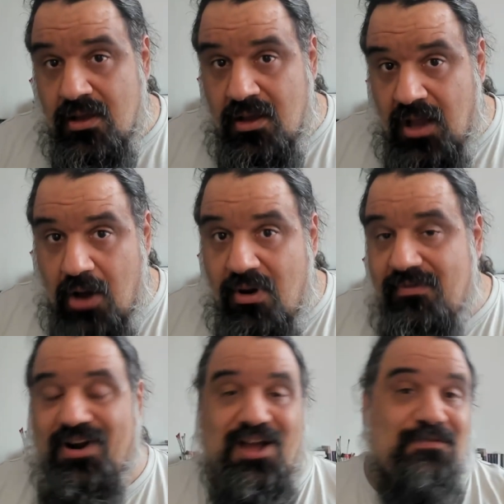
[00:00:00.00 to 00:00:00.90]

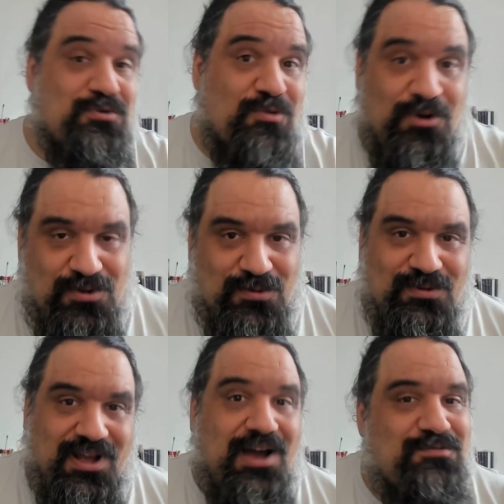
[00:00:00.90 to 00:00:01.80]
However, I have to warn you.
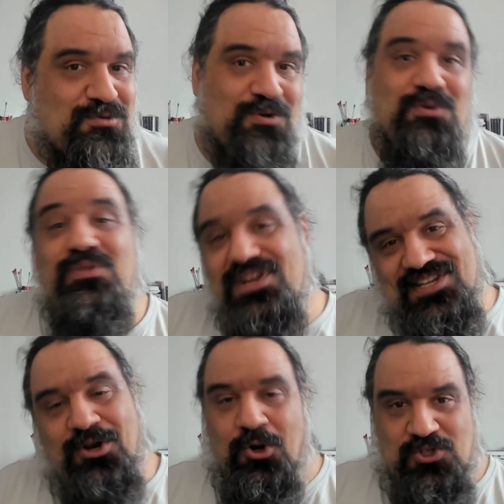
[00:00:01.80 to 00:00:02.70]
There is a
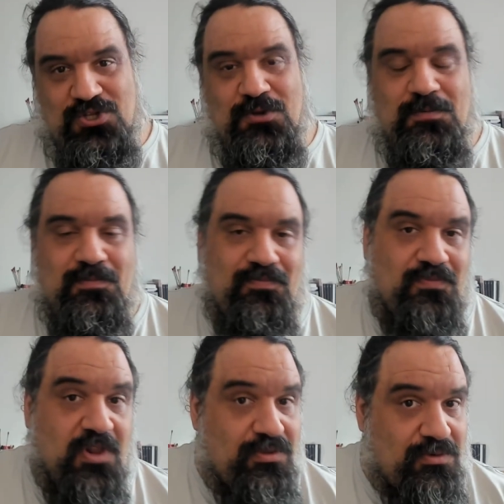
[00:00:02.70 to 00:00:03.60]
cost.
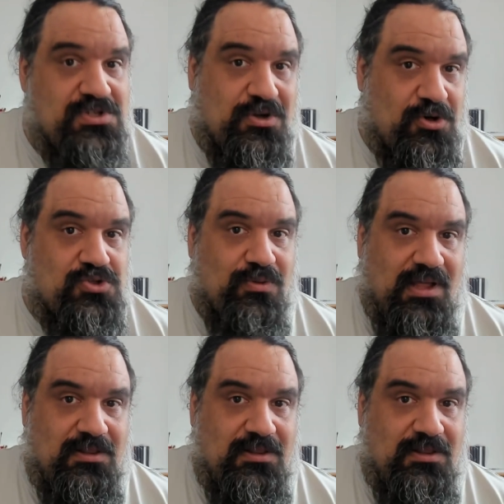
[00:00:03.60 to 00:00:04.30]
There is a cost to that.